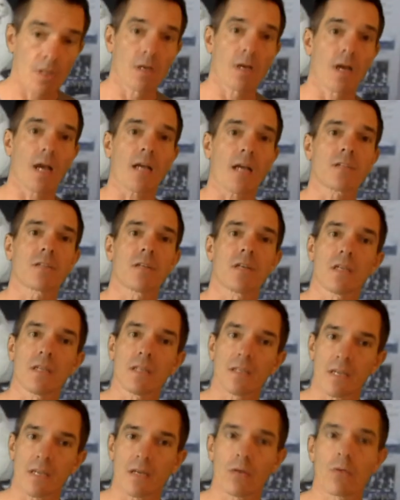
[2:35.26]
Actually,
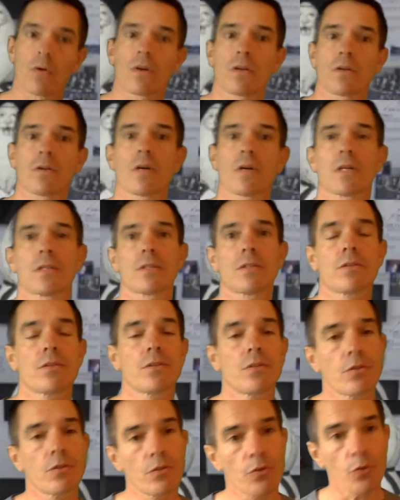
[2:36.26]
Taekwondo has
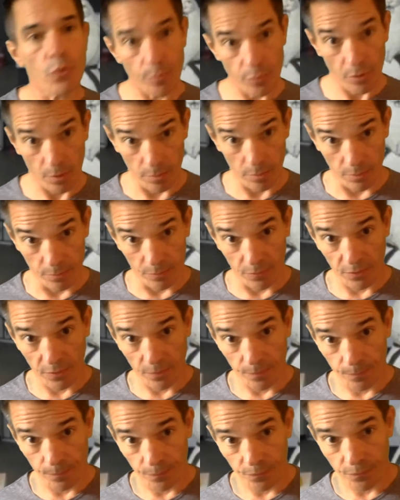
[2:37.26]
two problems.
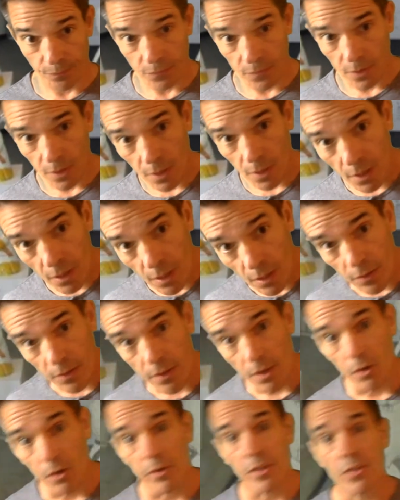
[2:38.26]
They
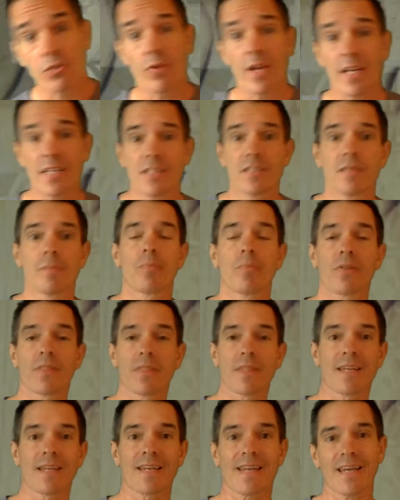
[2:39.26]
are entrenched, but
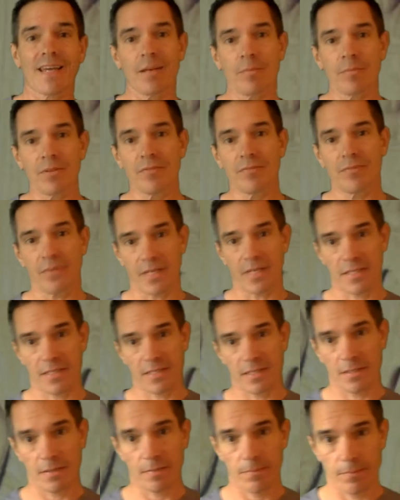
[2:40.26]
they can be
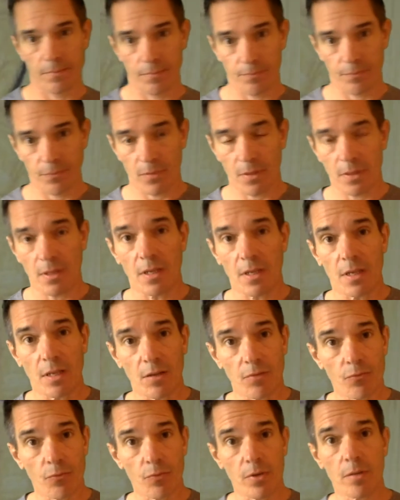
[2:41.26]
fixed if
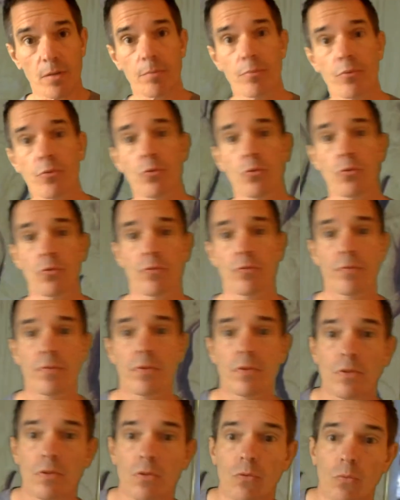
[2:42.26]
we improve
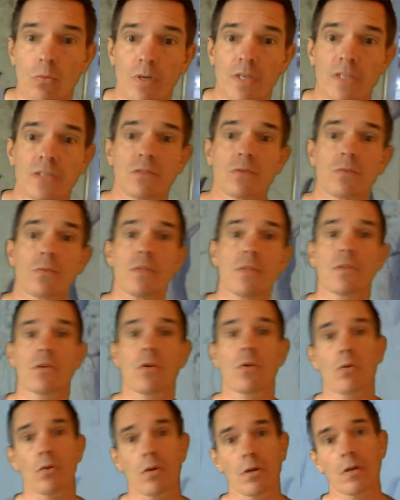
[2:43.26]
the ways we
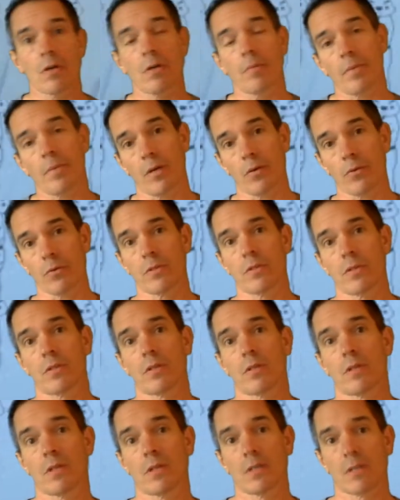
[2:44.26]
talk about
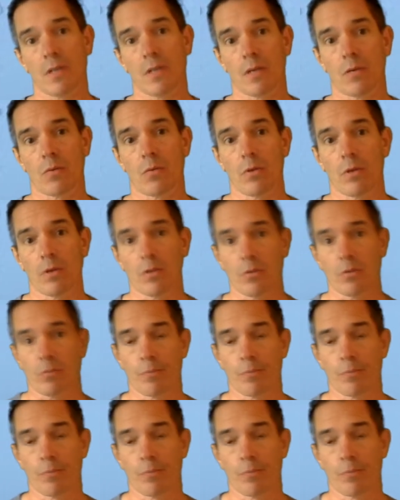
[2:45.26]
Taekwondo.